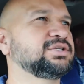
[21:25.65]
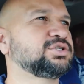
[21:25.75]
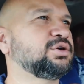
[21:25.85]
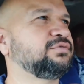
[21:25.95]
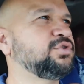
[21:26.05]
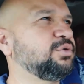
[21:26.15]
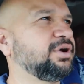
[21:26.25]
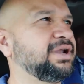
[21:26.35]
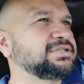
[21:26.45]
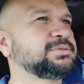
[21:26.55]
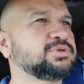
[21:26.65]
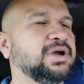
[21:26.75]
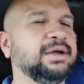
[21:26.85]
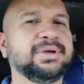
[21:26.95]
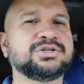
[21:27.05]
So if you are not
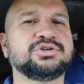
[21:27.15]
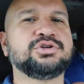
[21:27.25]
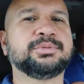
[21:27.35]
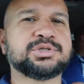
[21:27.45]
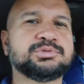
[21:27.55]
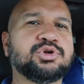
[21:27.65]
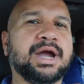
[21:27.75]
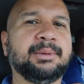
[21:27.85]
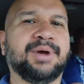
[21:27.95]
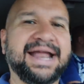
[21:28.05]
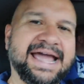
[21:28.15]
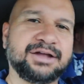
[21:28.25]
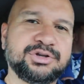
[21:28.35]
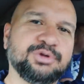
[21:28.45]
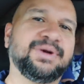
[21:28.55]
subscribed, make sure you subscribe right
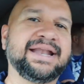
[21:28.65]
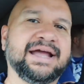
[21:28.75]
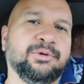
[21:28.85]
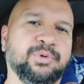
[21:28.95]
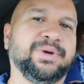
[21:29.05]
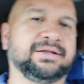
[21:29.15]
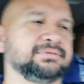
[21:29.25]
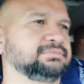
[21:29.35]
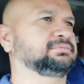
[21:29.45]
now. Do it right now. We'll wait.